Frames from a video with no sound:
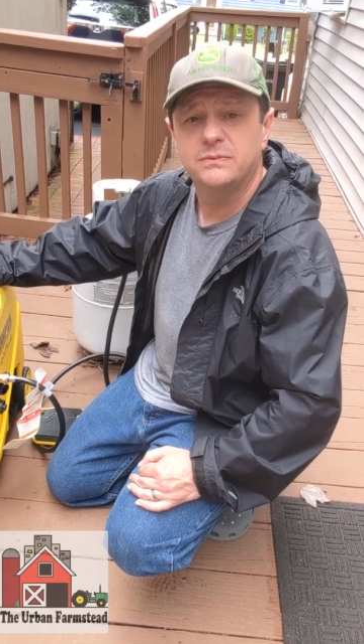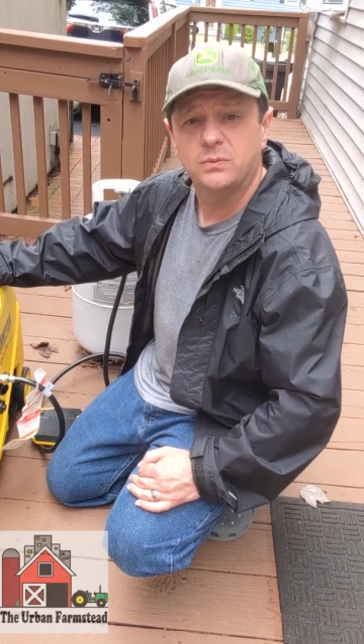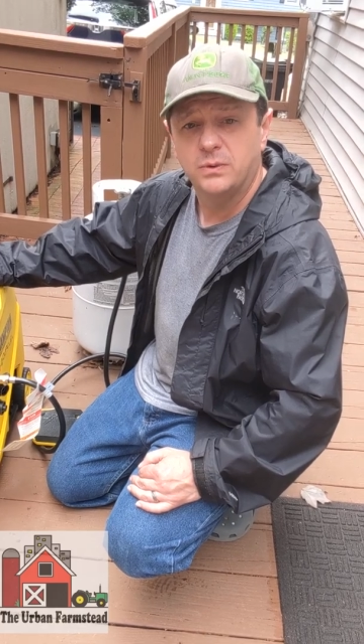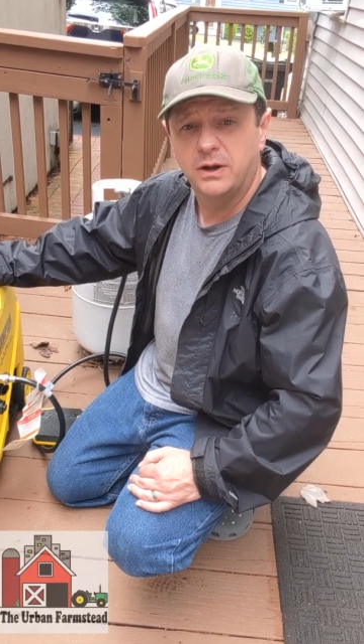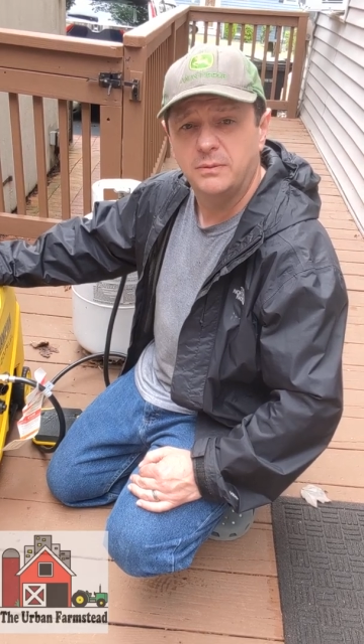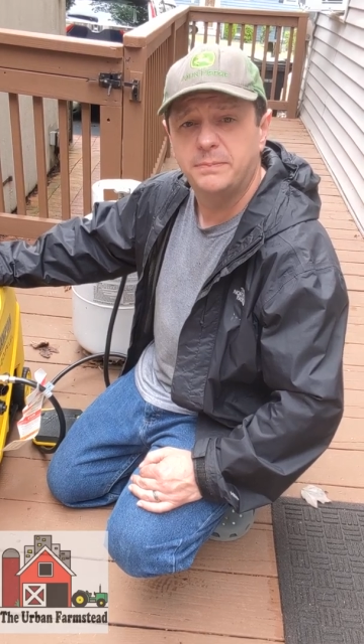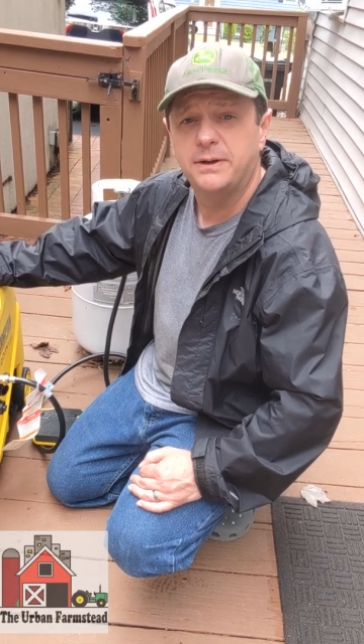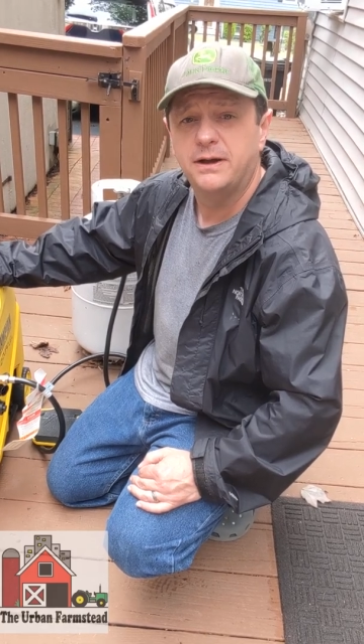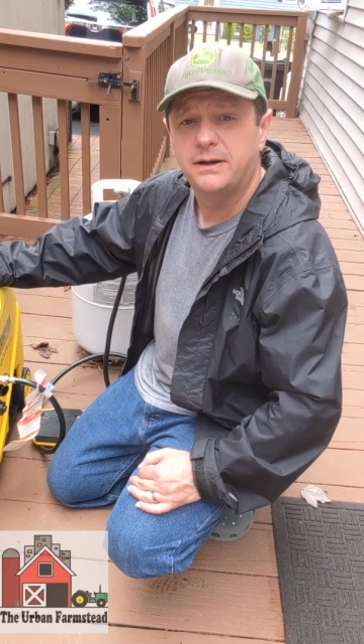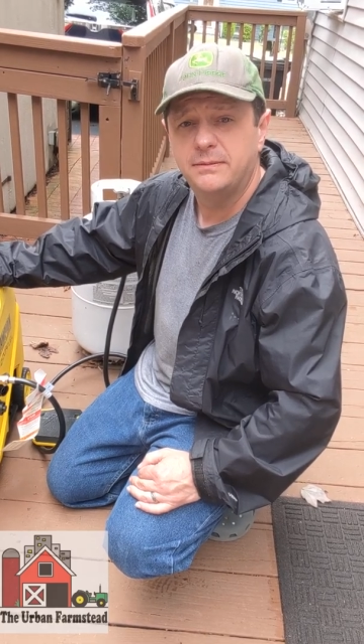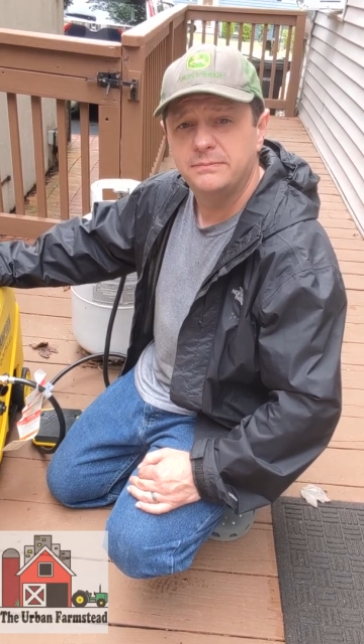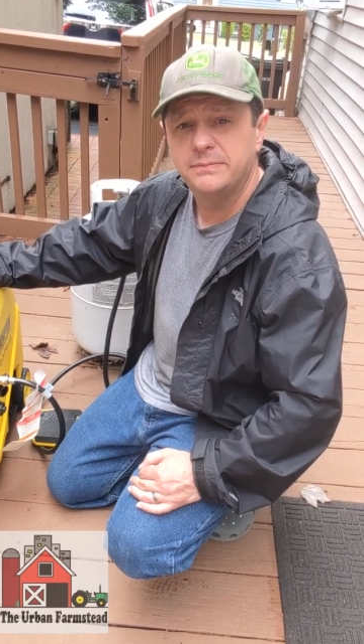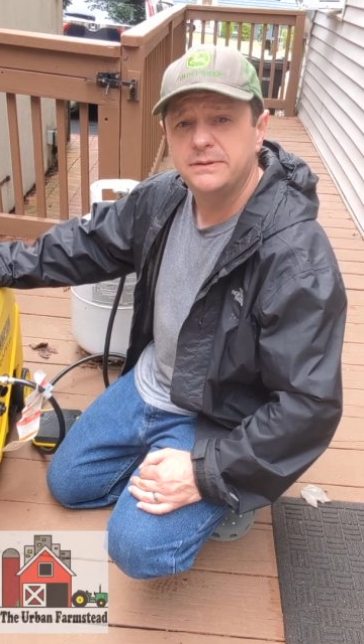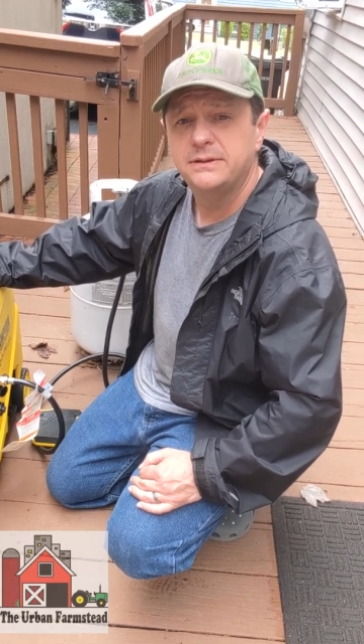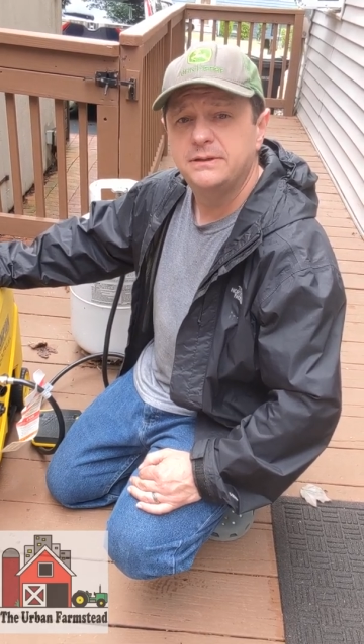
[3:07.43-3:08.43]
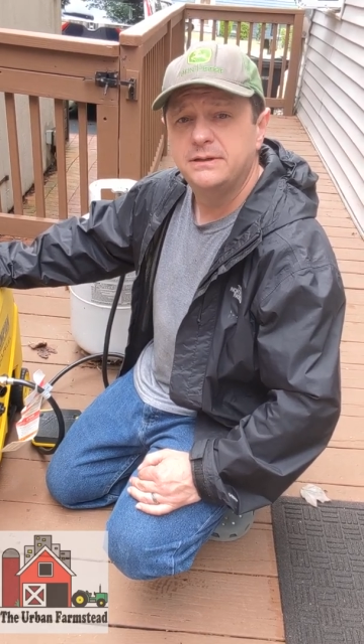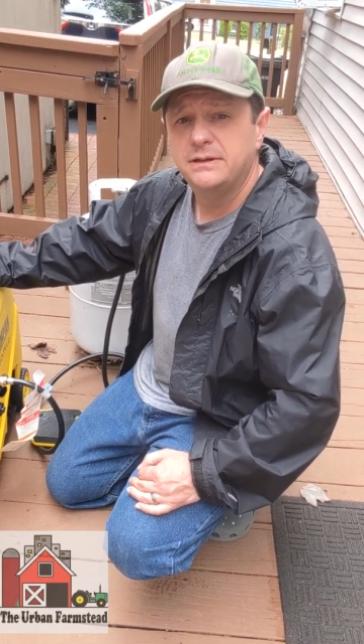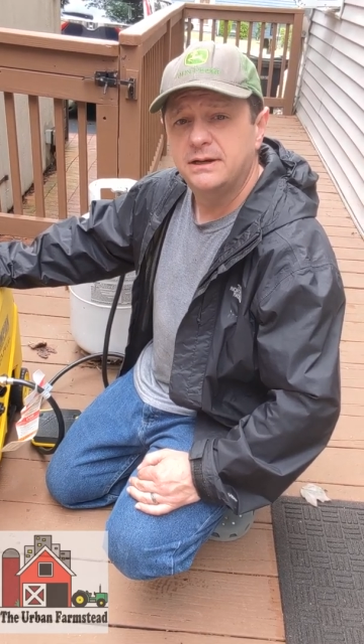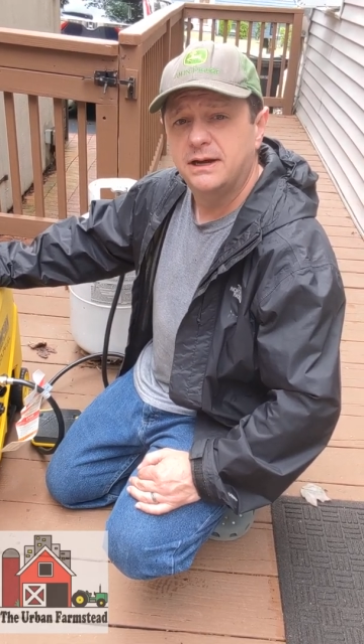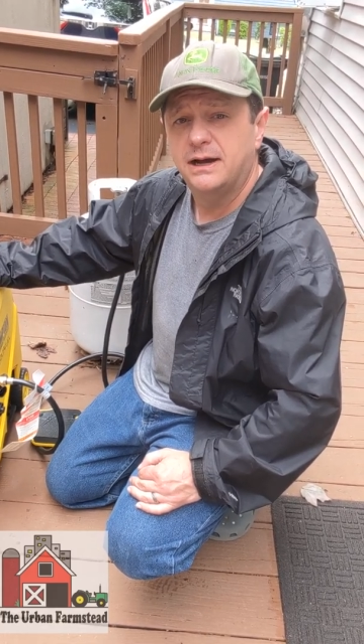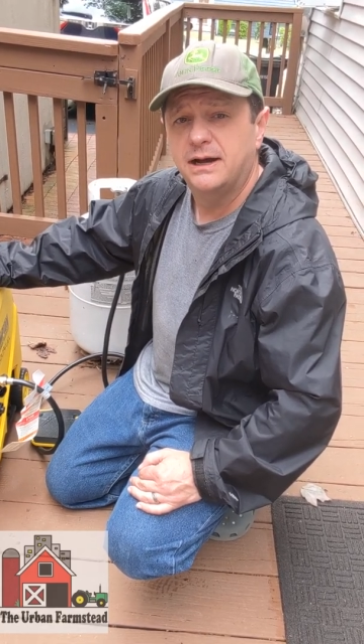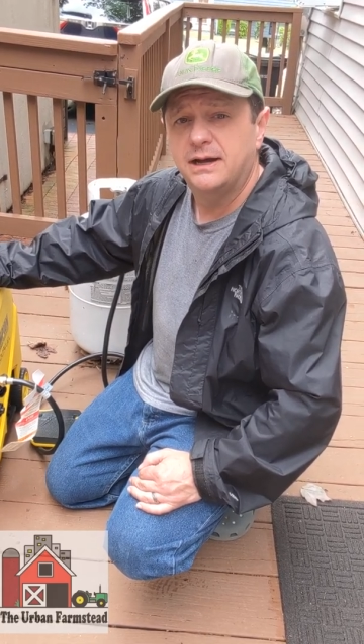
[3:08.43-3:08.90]
The well pump.
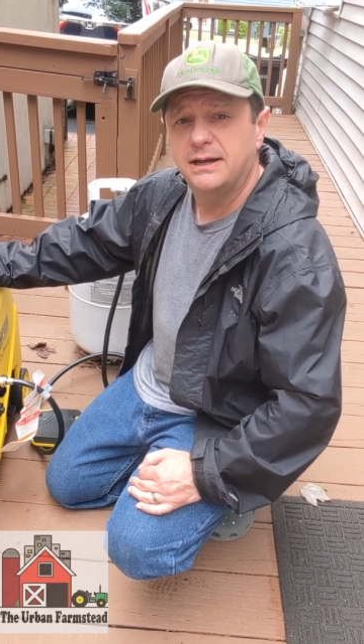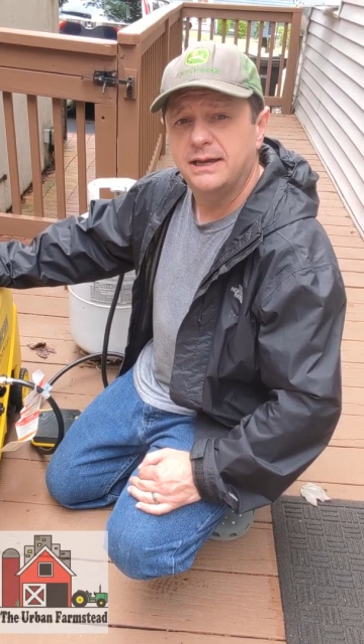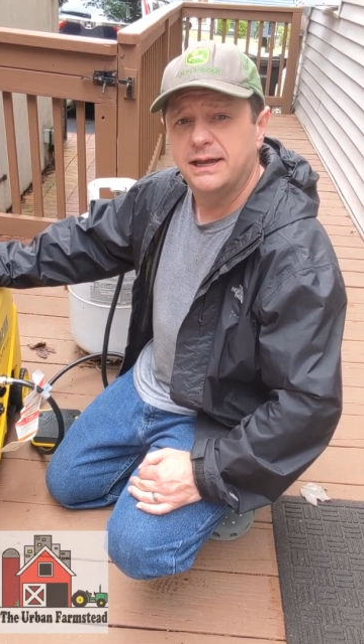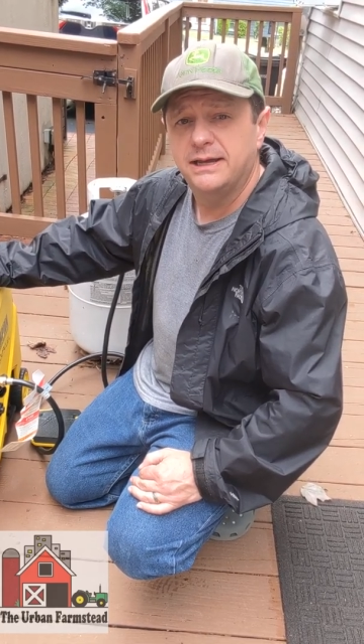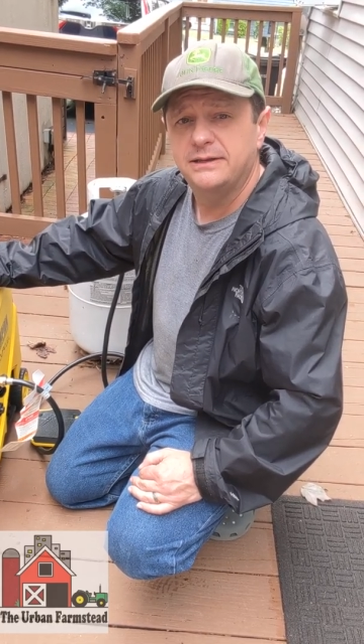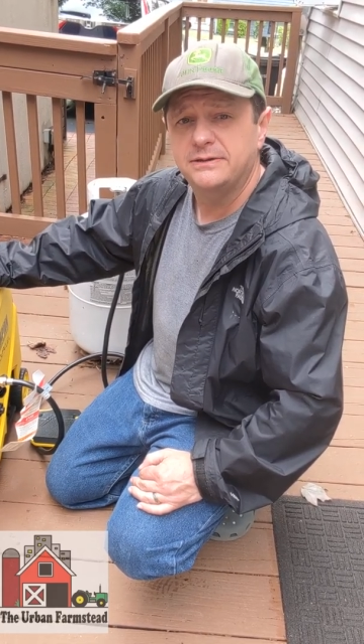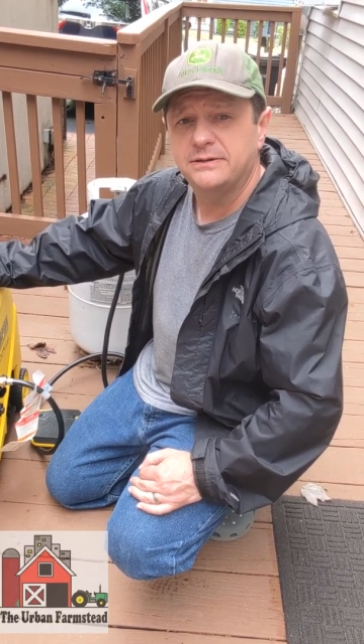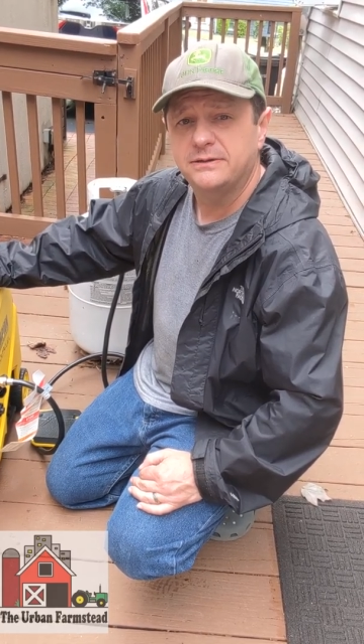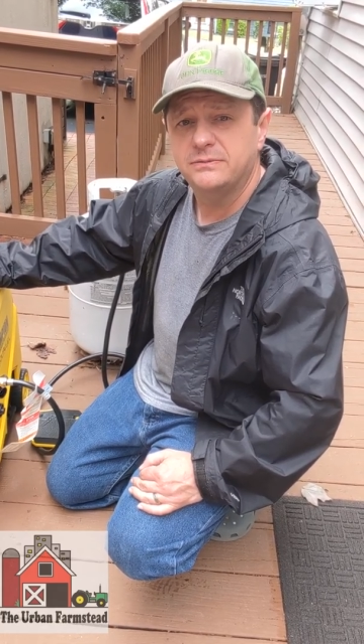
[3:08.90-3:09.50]
And you